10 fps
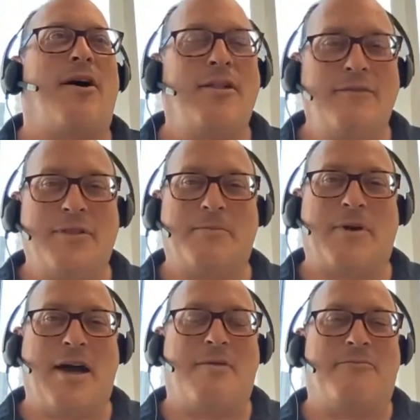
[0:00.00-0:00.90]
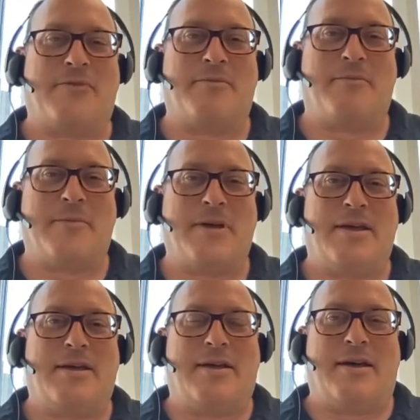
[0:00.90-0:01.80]
all of them come from
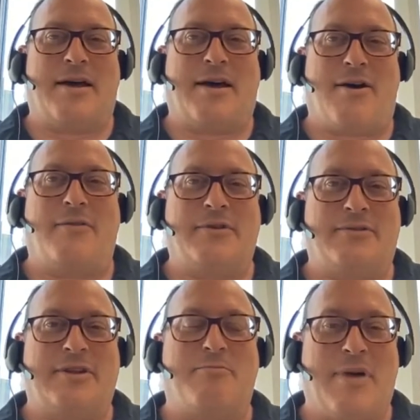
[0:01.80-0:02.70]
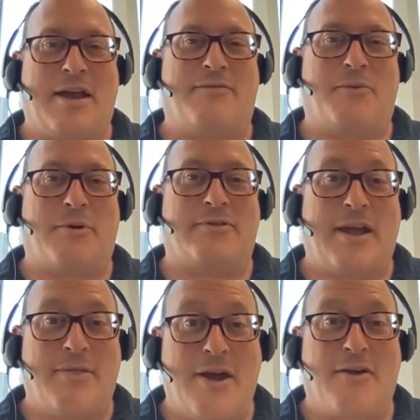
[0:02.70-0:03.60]
all these deep metaphors,
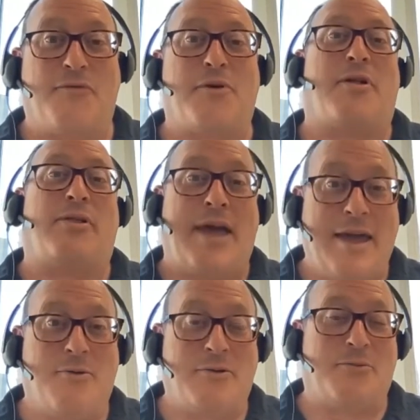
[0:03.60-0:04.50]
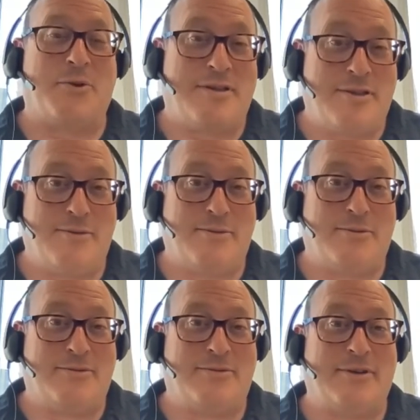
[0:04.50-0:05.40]
and therefore the language we
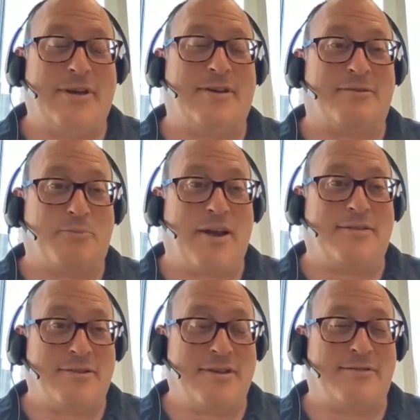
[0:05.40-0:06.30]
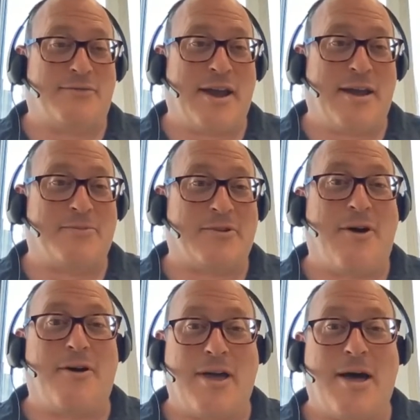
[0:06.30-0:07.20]
use to express these frames
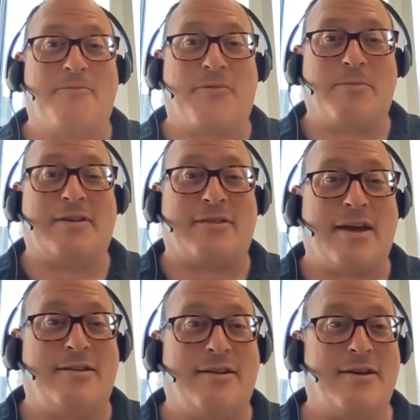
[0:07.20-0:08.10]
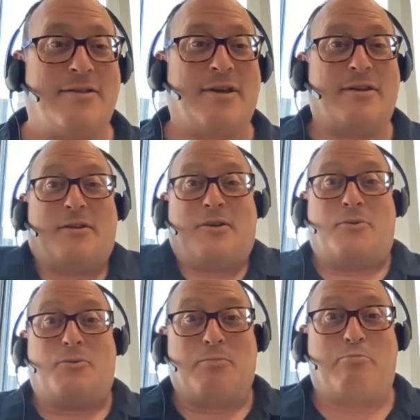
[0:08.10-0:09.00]
all come from this idea that
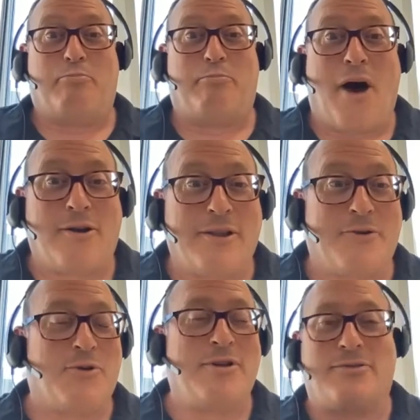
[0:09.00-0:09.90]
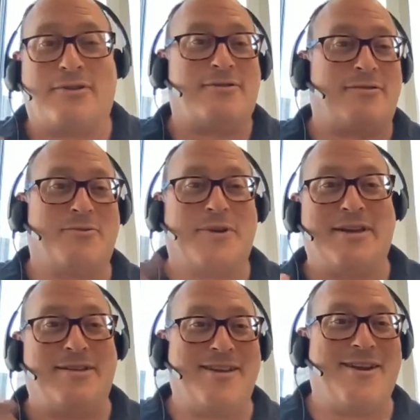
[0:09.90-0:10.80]
we're bodily creatures, and
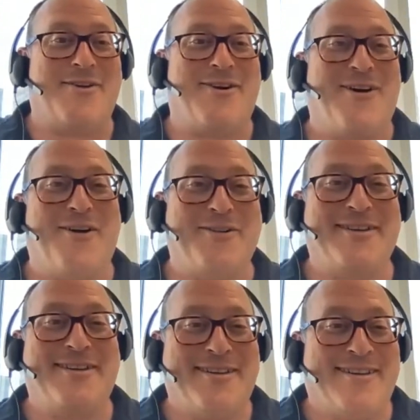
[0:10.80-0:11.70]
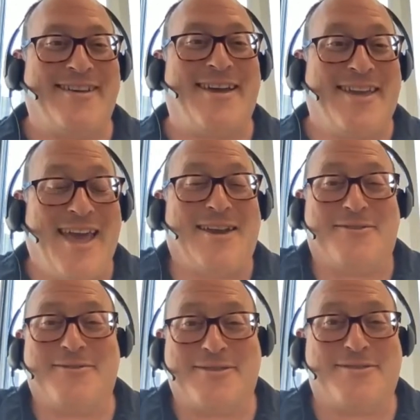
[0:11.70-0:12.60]
we, all,
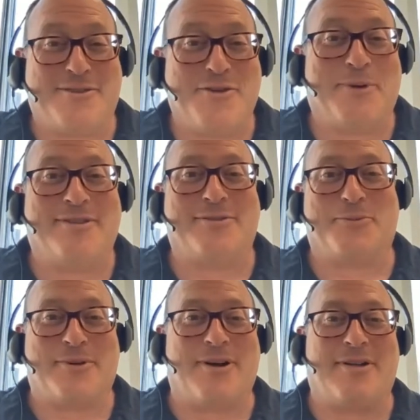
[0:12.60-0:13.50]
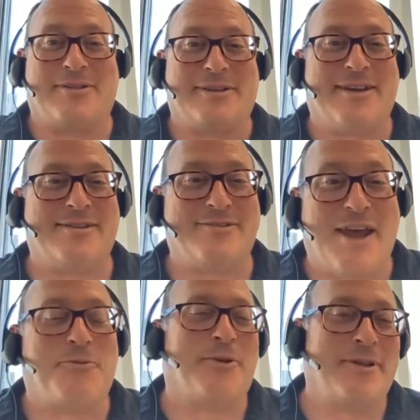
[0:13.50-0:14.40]
again, as humans, we're all going to
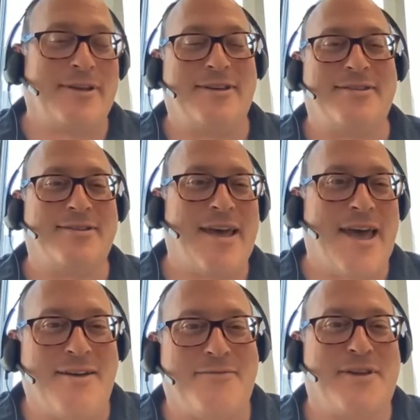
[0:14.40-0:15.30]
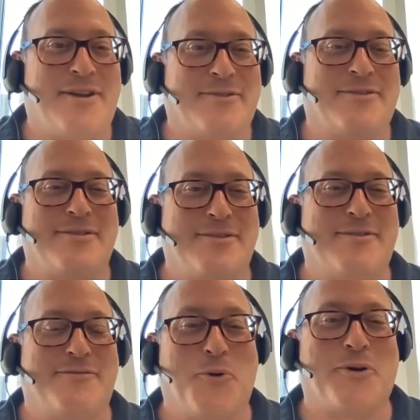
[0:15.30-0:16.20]
generally have,
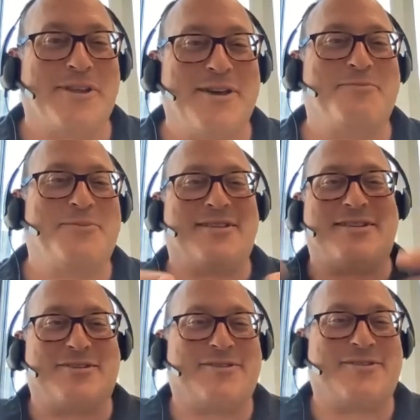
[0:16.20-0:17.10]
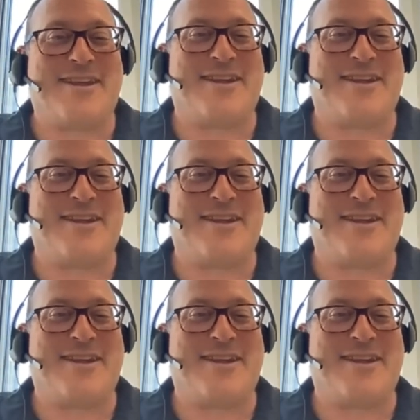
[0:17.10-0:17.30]
the four limbs and just,